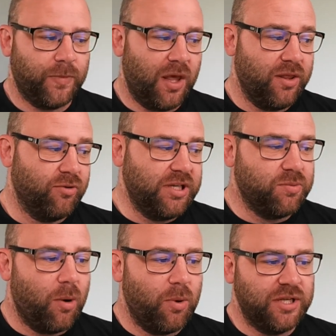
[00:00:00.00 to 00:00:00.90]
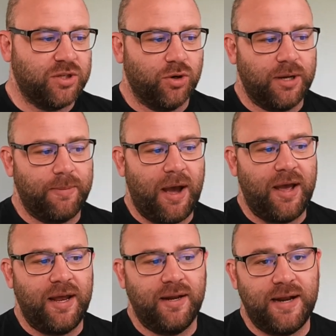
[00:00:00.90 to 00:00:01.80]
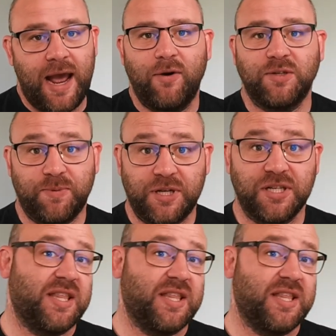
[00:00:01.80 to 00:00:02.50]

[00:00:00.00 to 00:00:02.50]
And the reason why we're talking about it now is because